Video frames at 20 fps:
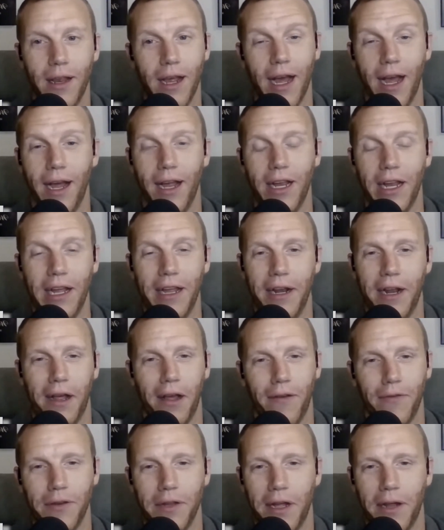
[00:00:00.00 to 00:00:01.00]
yeah i and
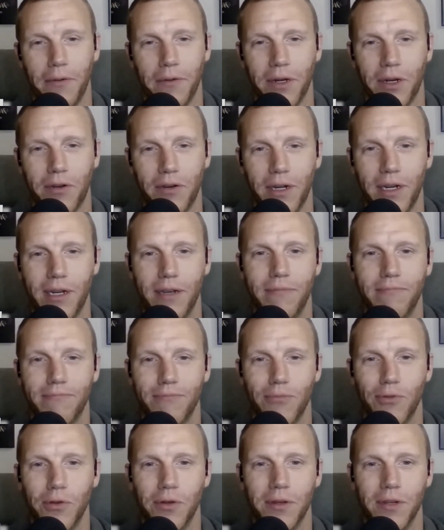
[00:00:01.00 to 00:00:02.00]
i, I would agree
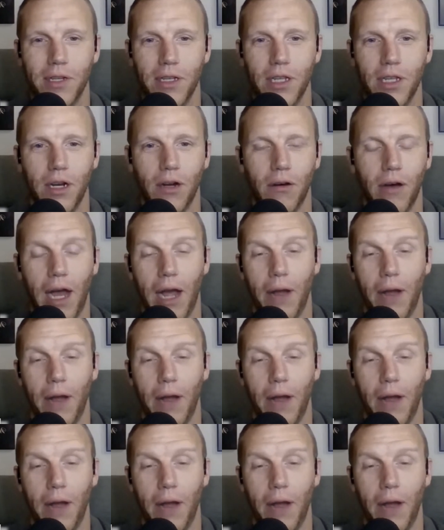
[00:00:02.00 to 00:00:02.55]
you know